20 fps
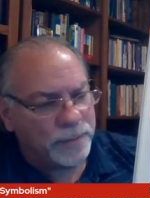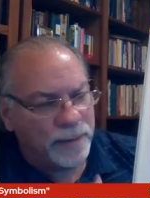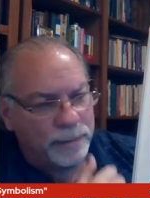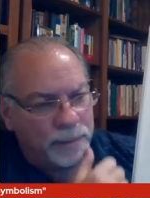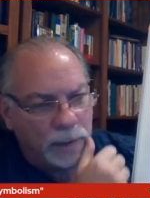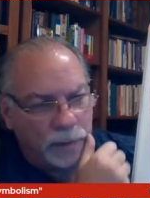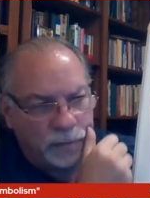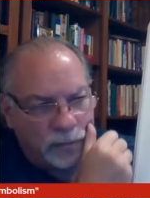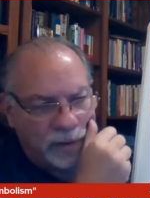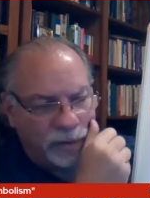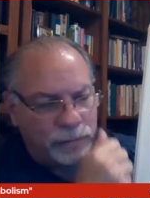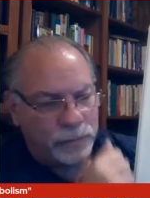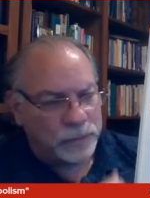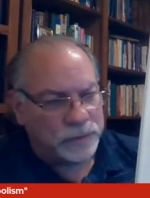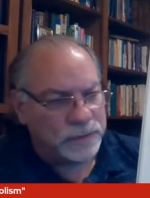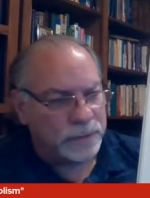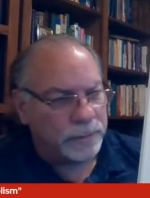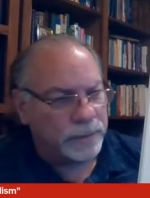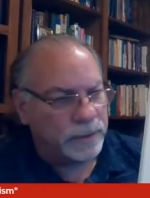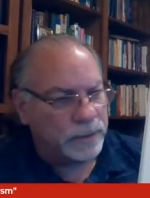Maybe I'll run
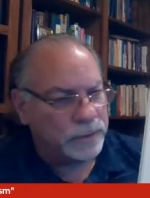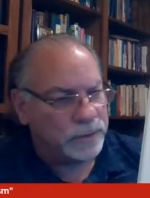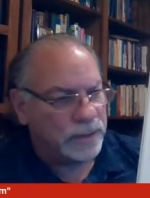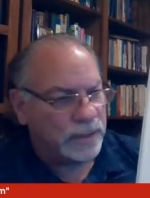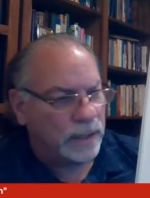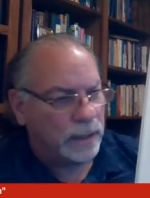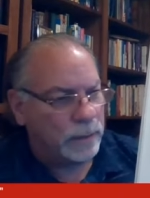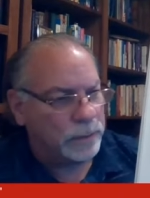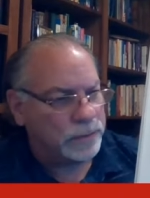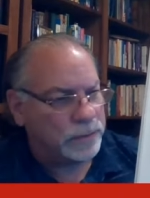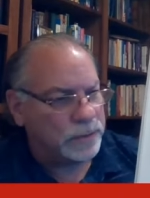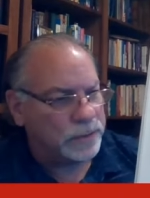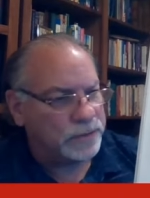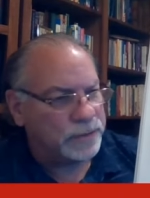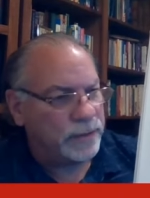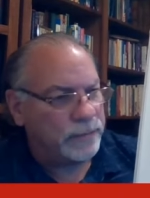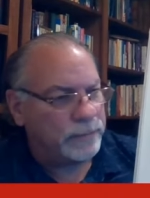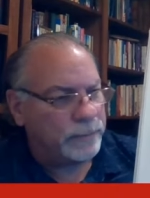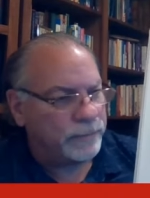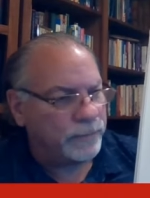through some of those now. I was going to
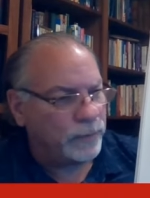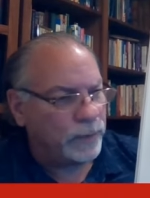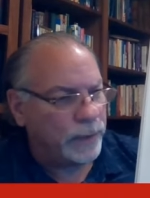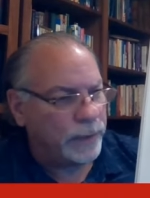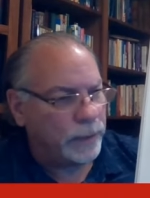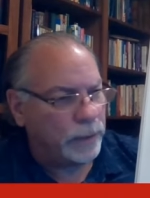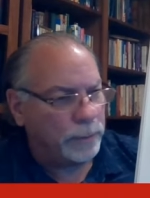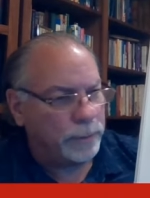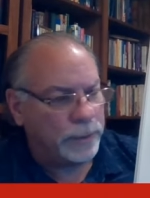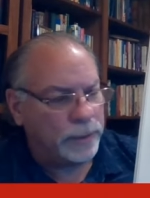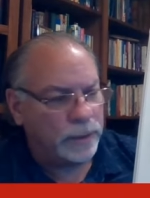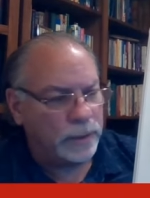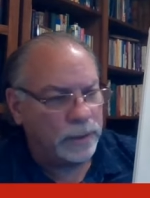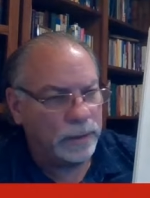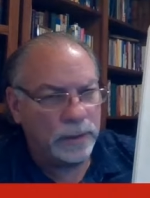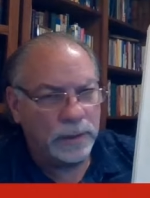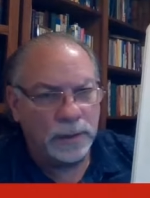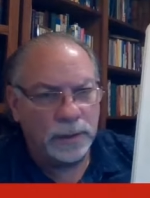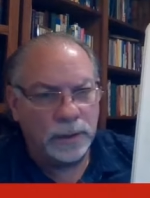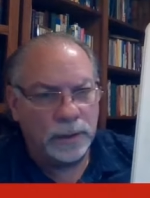save them for later, but
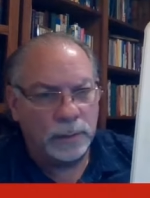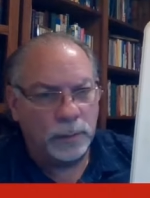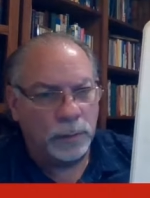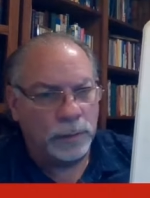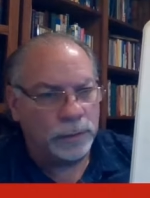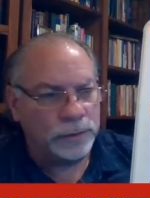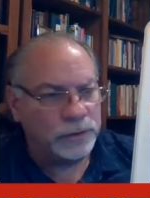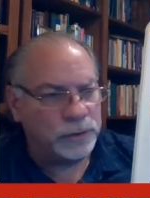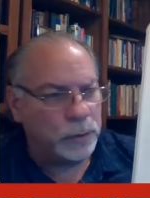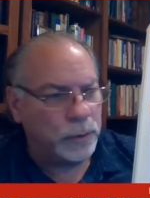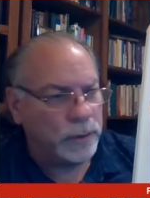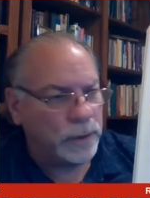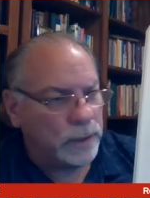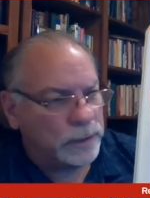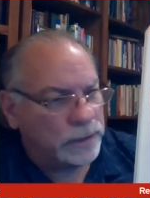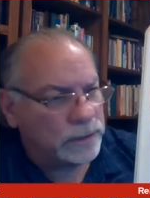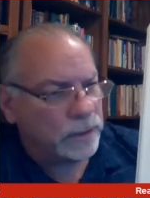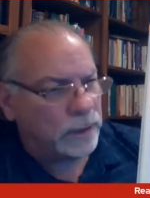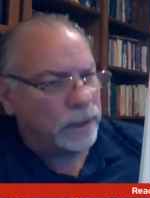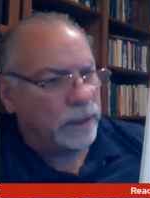we're short
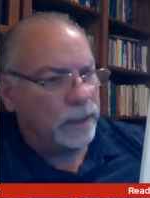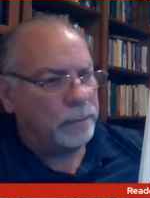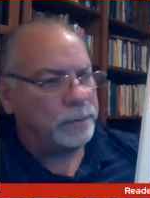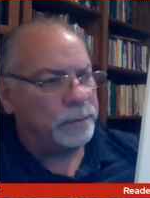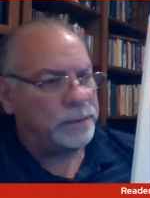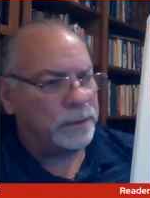on time.